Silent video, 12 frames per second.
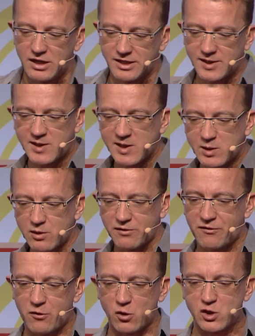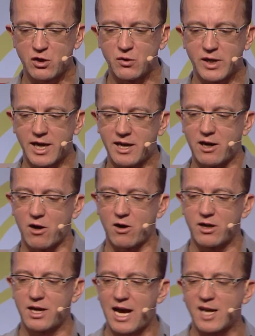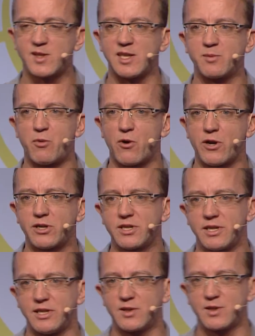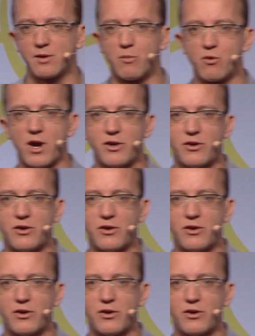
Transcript: This is a first look at our access point. It's a brand